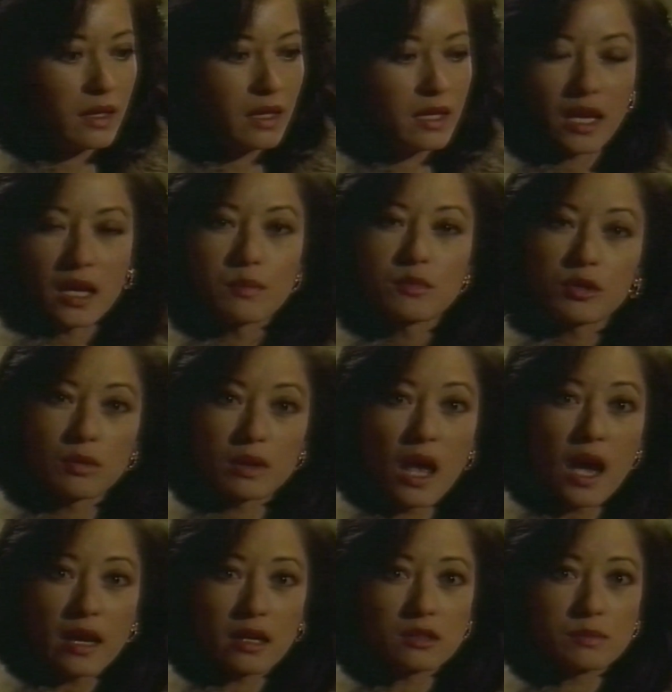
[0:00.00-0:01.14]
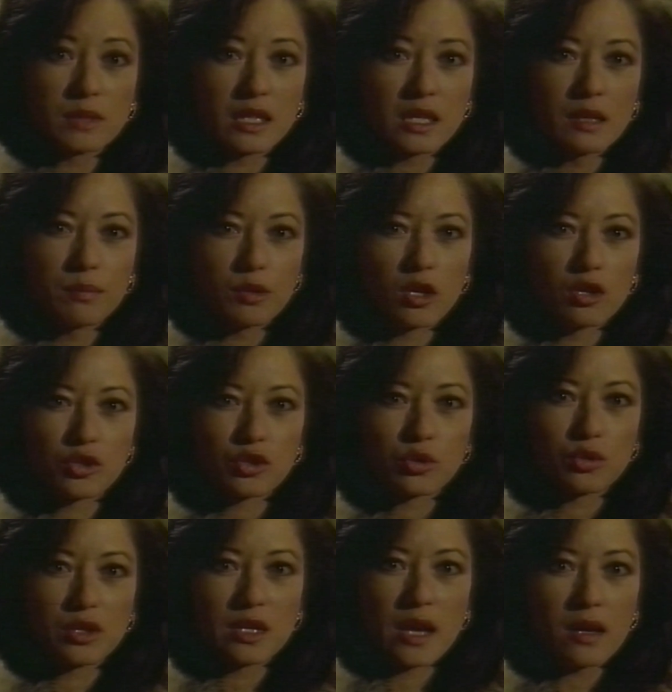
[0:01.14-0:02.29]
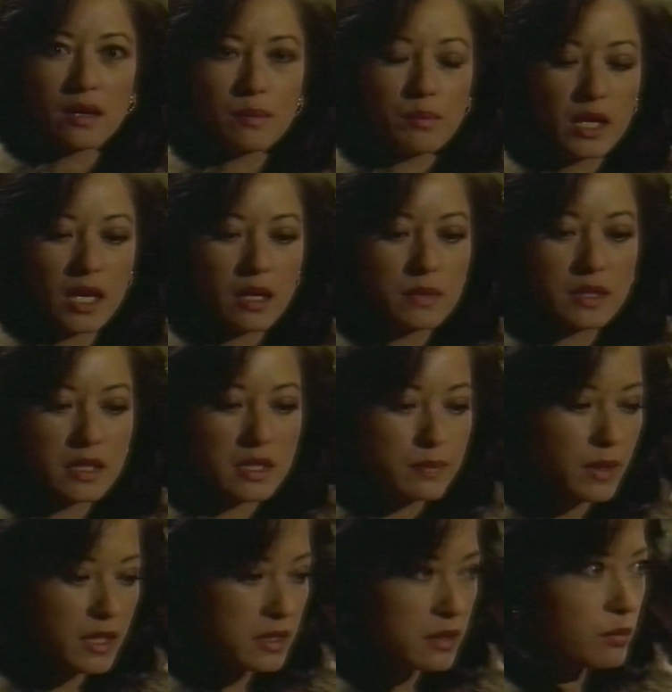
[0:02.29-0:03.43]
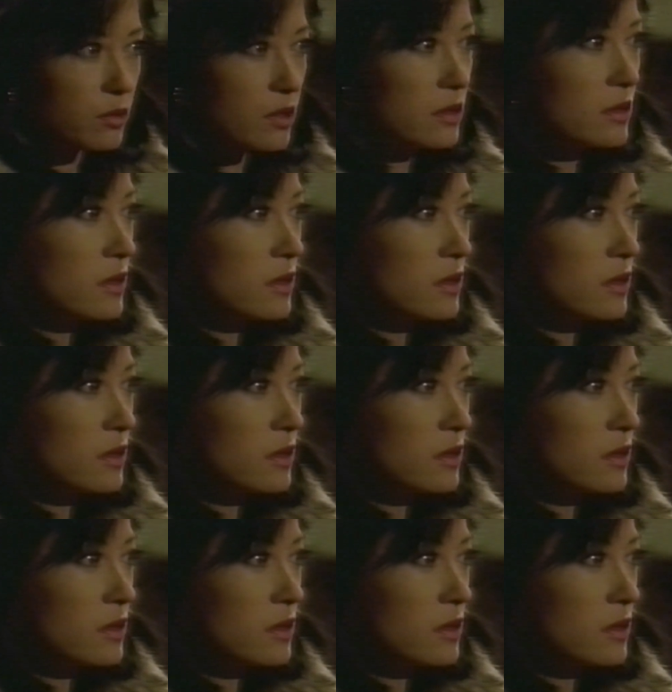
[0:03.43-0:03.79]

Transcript: He came to rely on me to keep it all sorted out. I became indispensable.